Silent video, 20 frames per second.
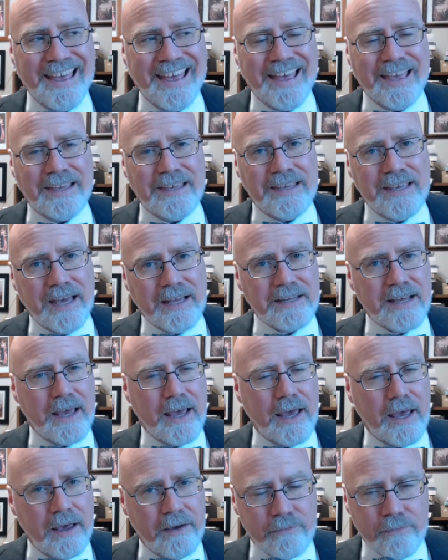Yet
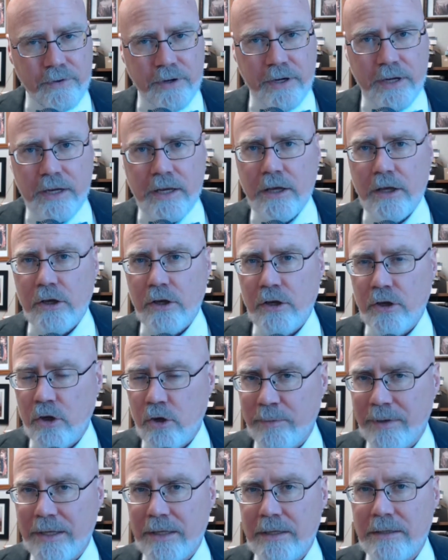every
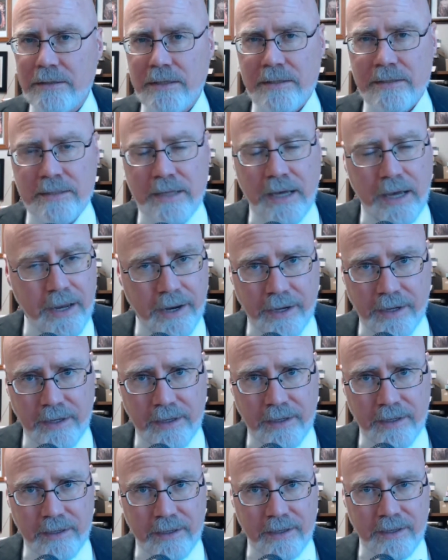human
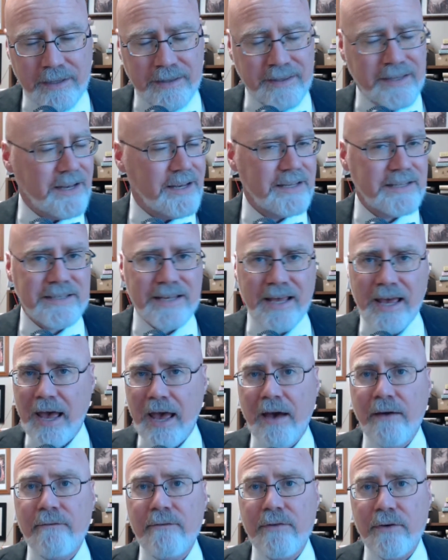society that has
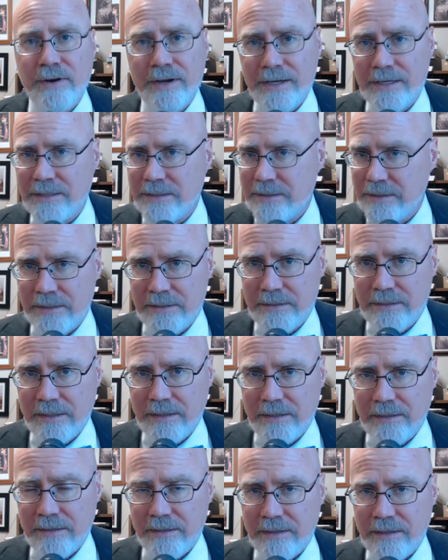ever
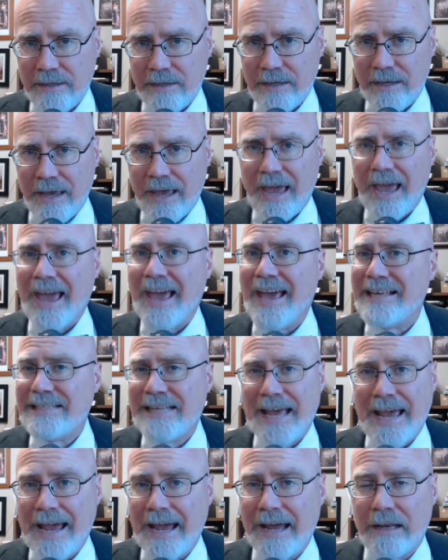existed has
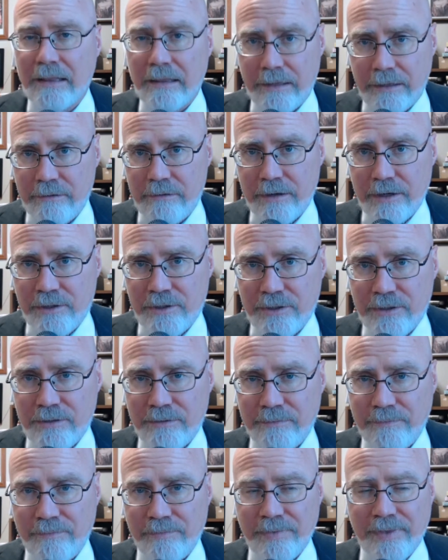had literature,
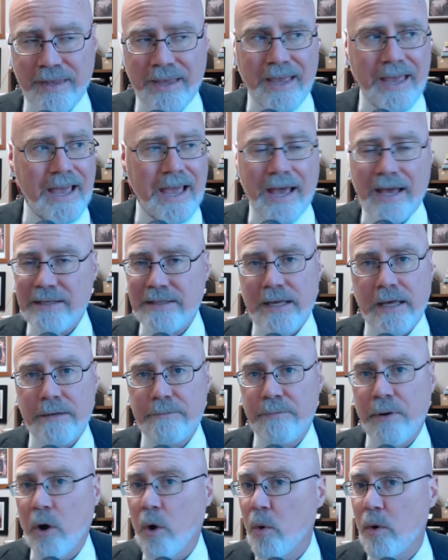has
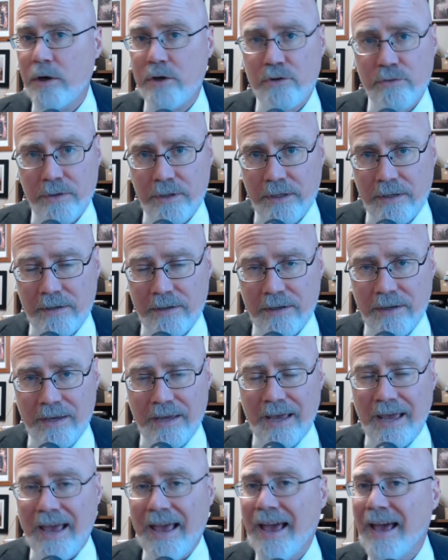had poetry,
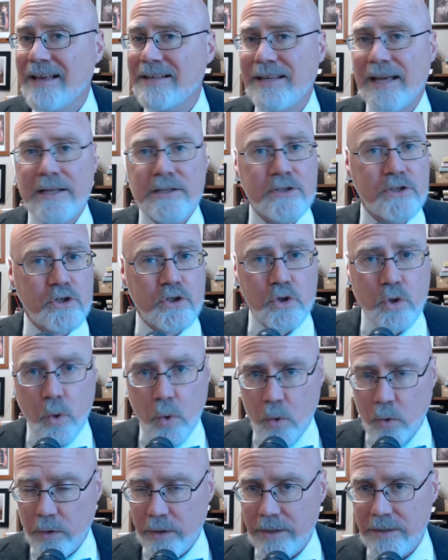has had
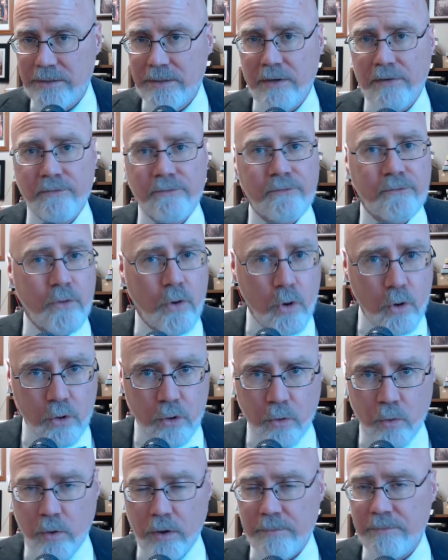stories and
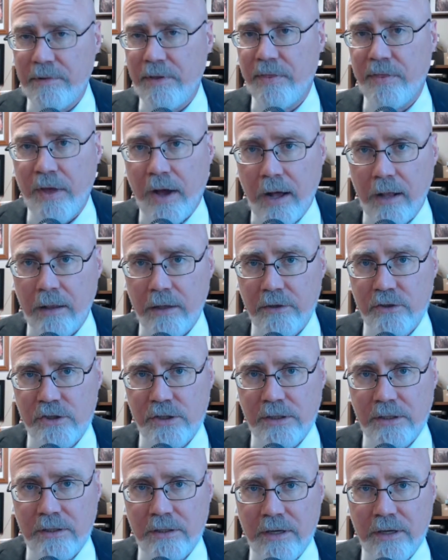folklore and mythology.